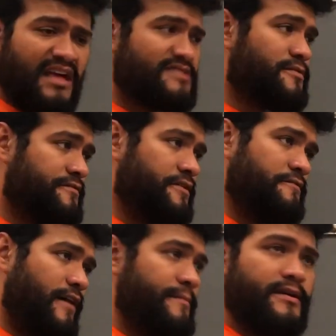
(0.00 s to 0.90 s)
that's perfectly
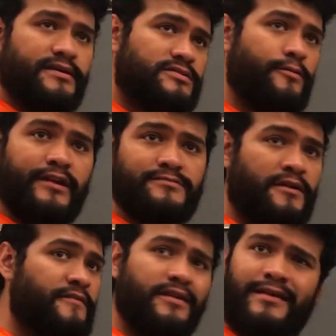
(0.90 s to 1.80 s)
fine because nobody's
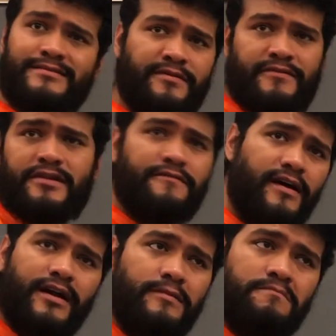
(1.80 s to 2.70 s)
perfect, and that's perfectly
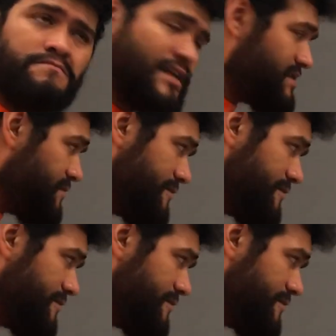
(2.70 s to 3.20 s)
fine. That's